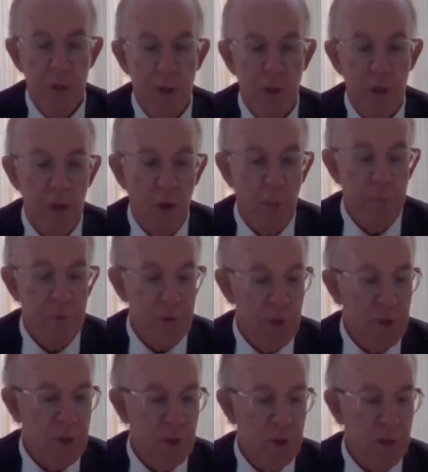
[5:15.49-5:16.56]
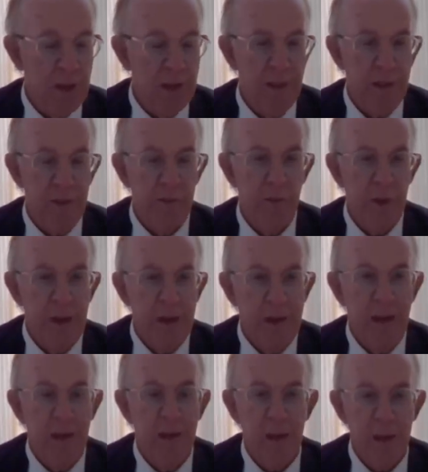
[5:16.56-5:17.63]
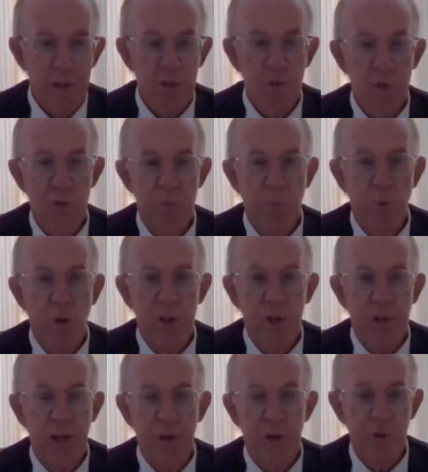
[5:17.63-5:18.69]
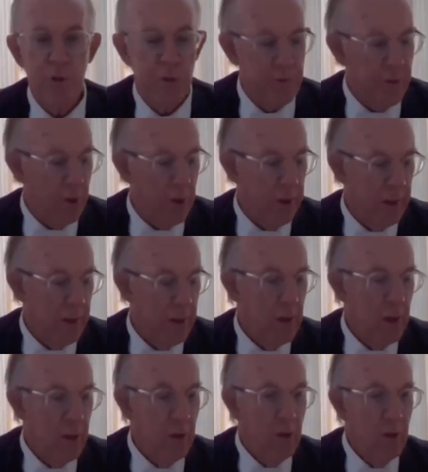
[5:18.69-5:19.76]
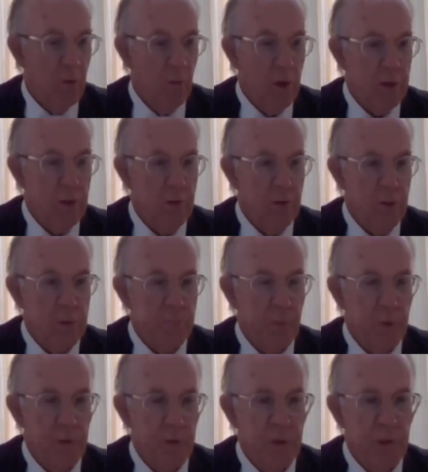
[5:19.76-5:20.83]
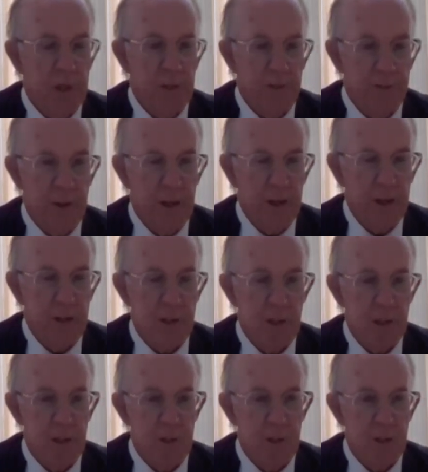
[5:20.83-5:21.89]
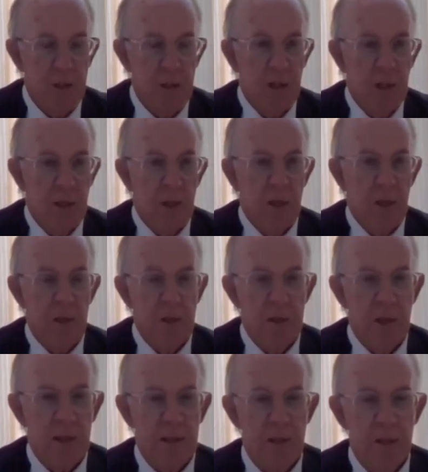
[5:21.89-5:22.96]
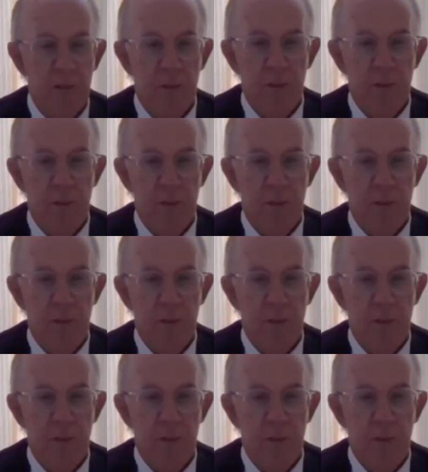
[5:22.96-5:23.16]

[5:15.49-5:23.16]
opposition, and that really, in essence, boils down to the following. What the respondent, in effect, says is that